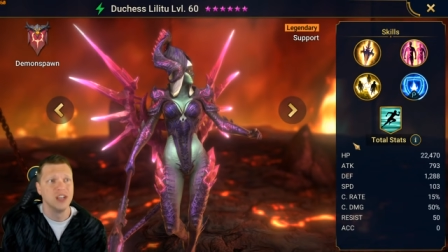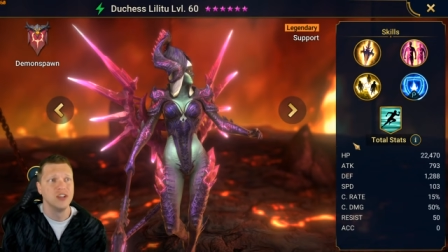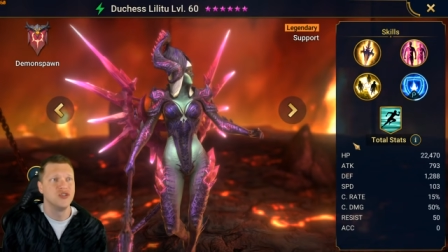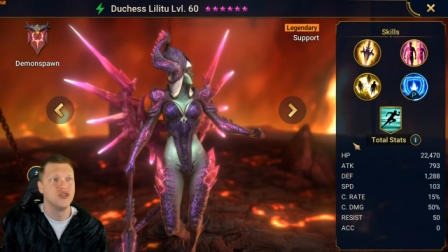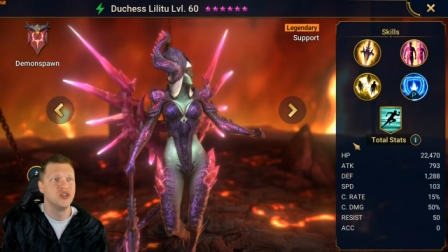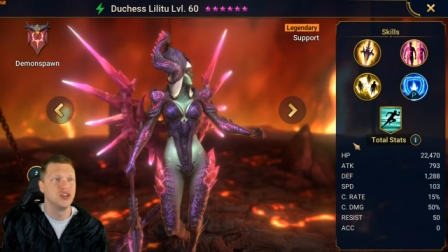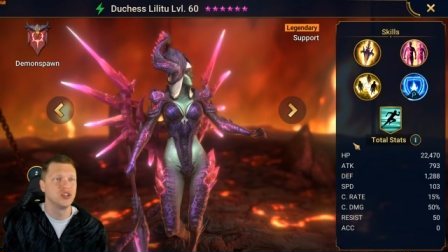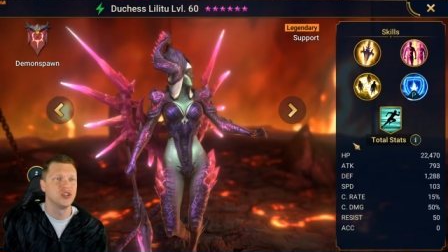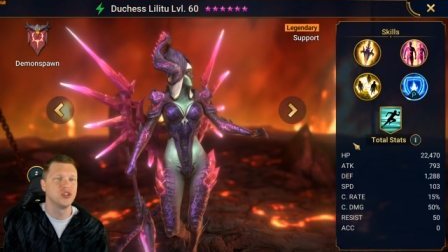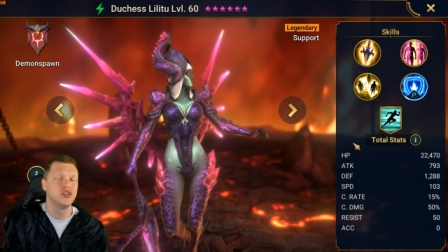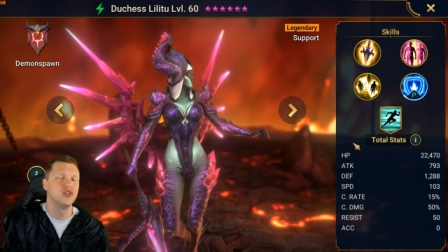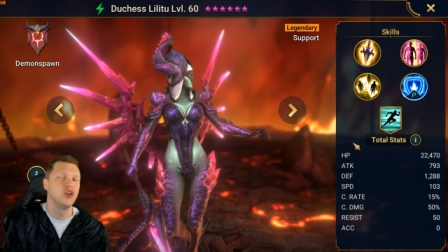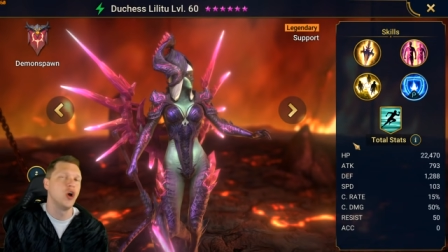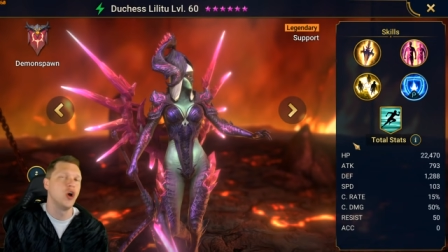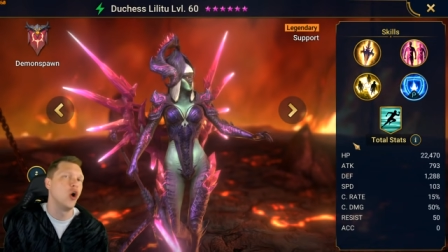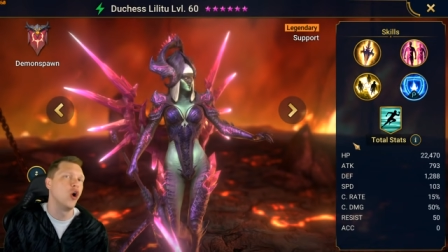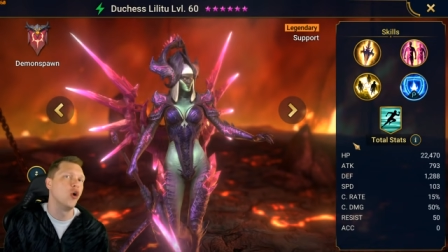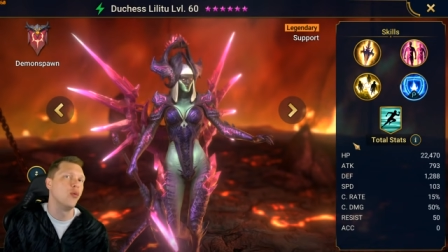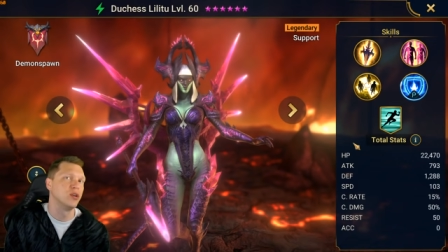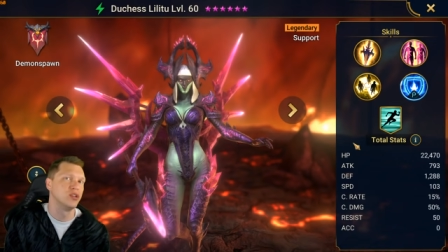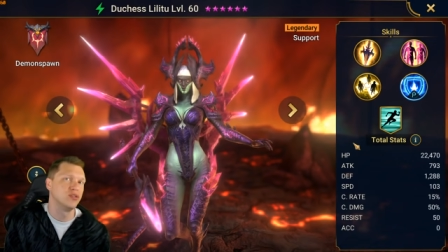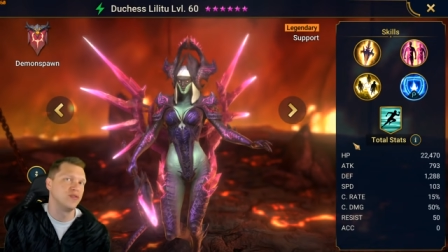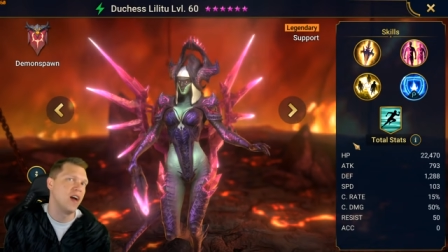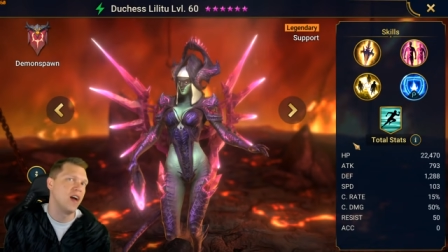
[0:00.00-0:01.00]
just so
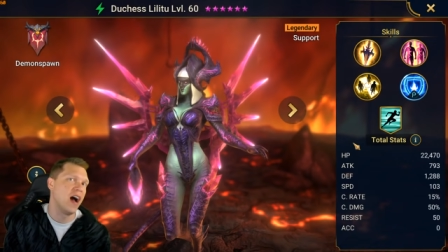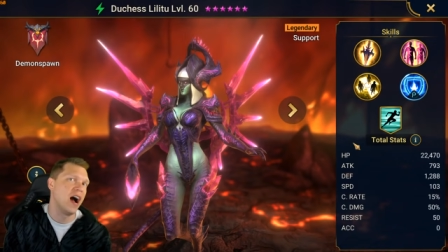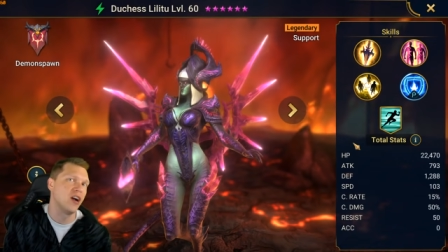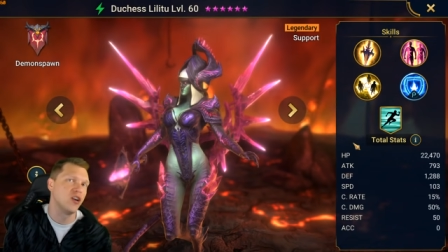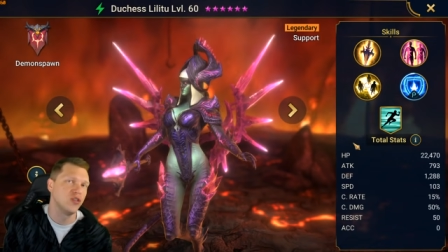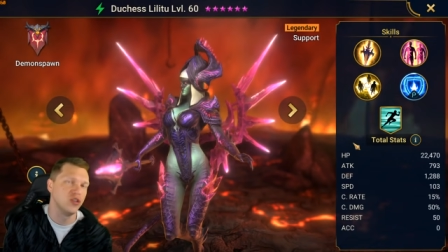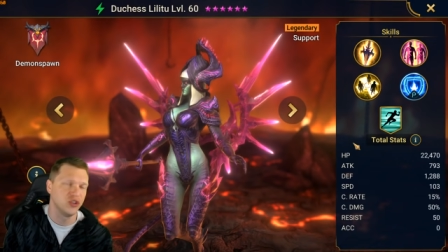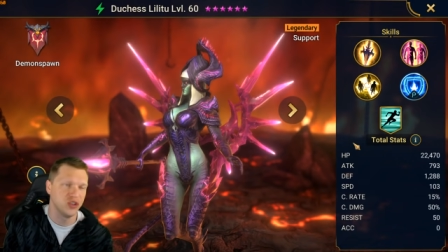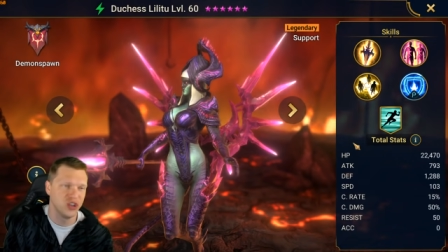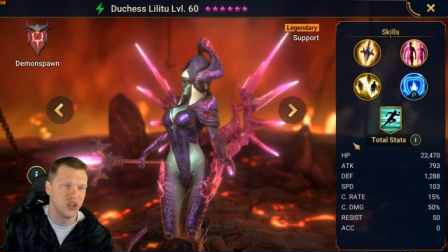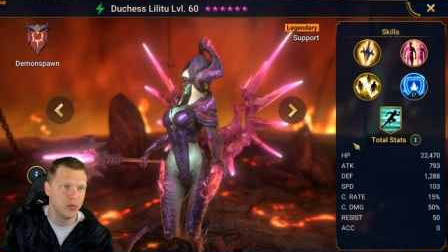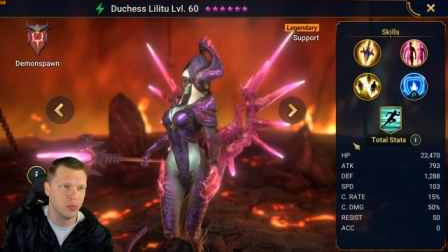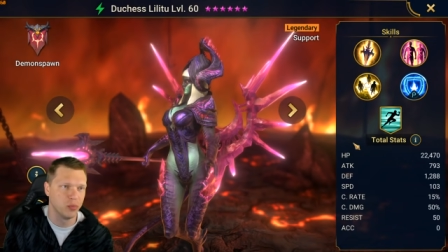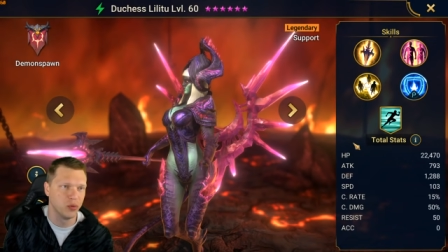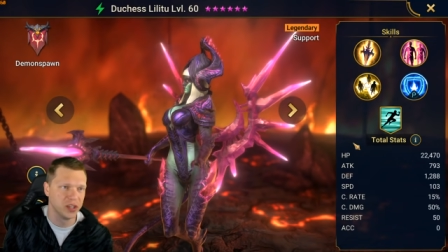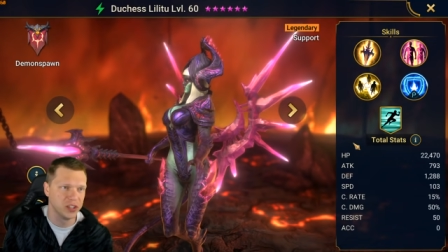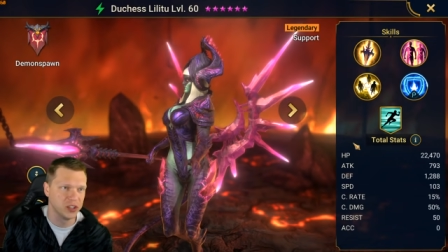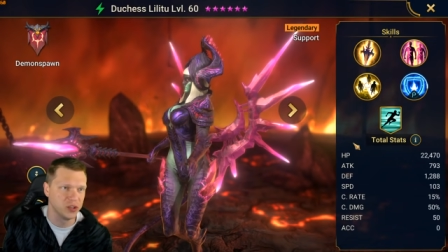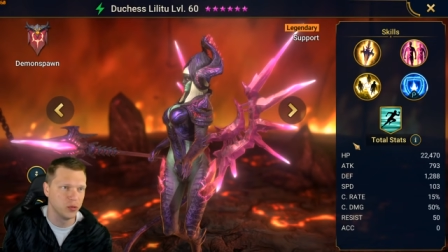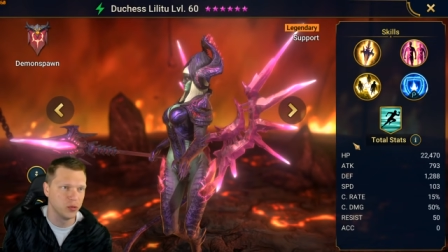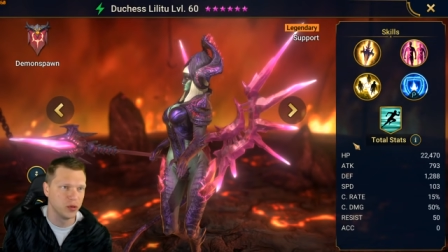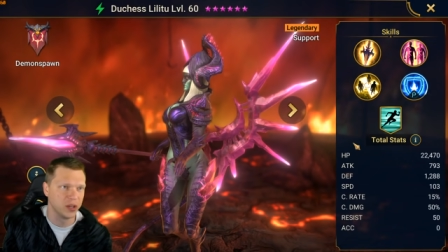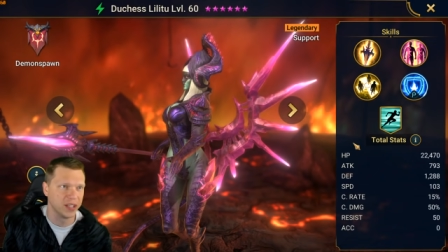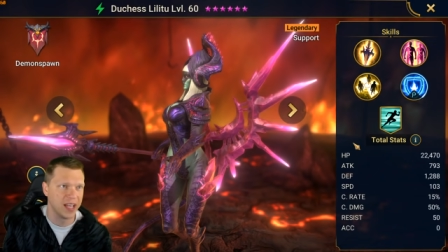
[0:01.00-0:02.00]
much value that she
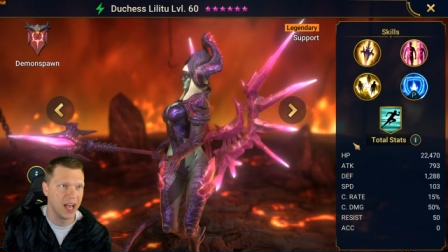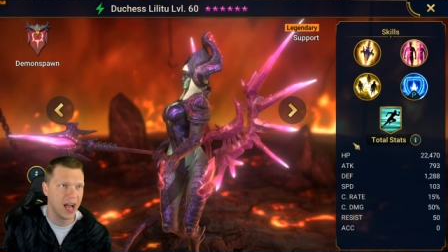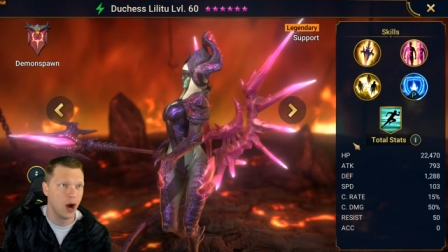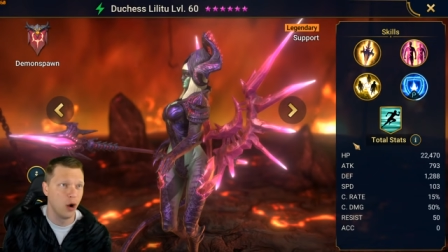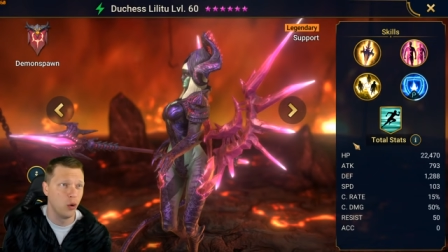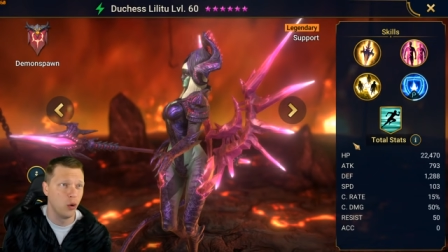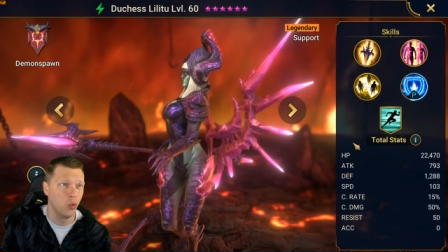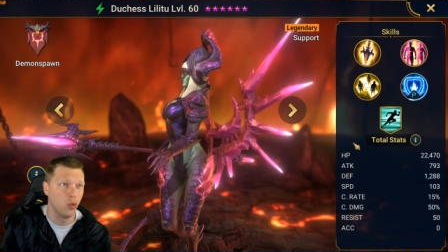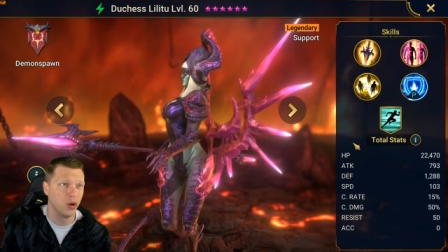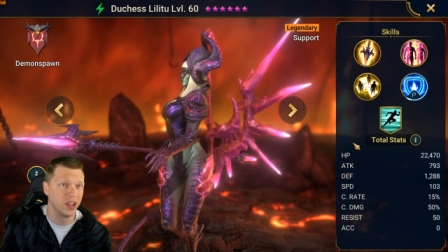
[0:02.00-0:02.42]
brings to an account.